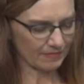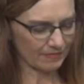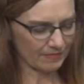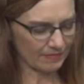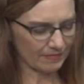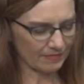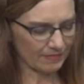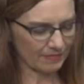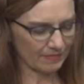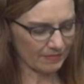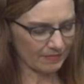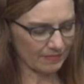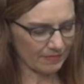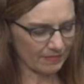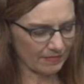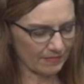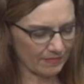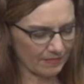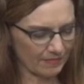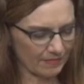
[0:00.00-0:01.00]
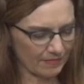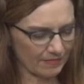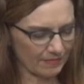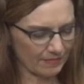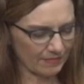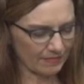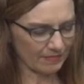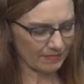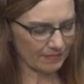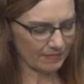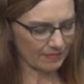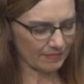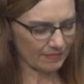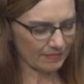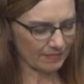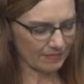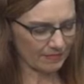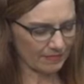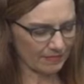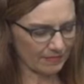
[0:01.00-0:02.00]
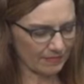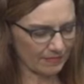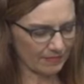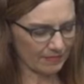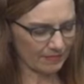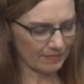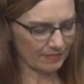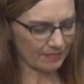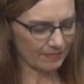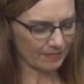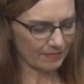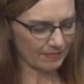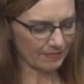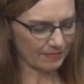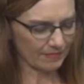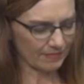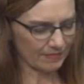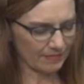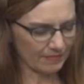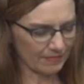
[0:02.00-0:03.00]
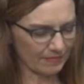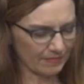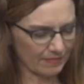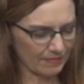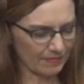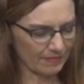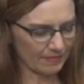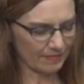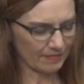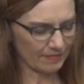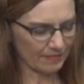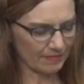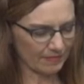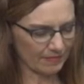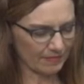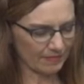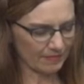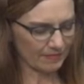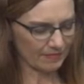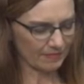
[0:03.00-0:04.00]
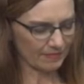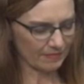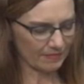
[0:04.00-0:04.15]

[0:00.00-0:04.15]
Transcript: No words are spoken by the person on screen.